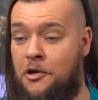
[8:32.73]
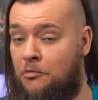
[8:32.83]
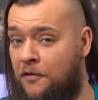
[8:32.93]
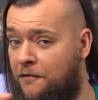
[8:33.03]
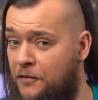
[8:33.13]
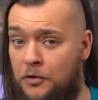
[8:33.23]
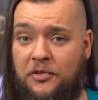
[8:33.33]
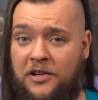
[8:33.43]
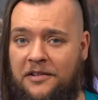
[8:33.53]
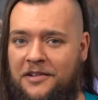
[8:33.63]

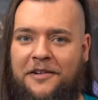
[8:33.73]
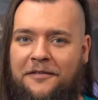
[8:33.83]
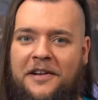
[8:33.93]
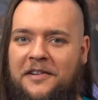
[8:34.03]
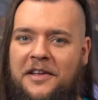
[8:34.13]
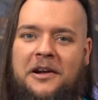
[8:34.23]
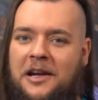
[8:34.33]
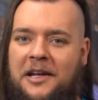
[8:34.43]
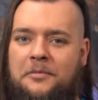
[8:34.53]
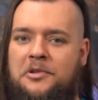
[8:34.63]
refusing to defend their
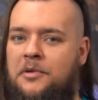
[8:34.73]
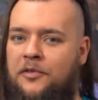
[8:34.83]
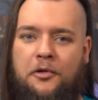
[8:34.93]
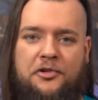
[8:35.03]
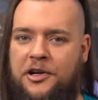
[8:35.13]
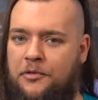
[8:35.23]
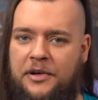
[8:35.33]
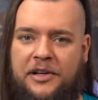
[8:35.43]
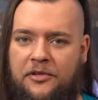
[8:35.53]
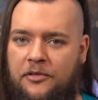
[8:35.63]
claims with logic,
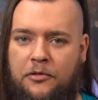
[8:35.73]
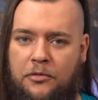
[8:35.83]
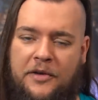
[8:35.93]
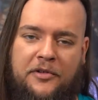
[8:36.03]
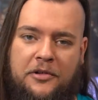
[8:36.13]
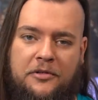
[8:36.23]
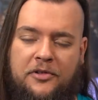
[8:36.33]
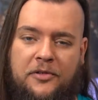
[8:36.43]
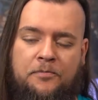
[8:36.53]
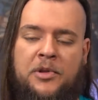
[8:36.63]
reason, or evidence.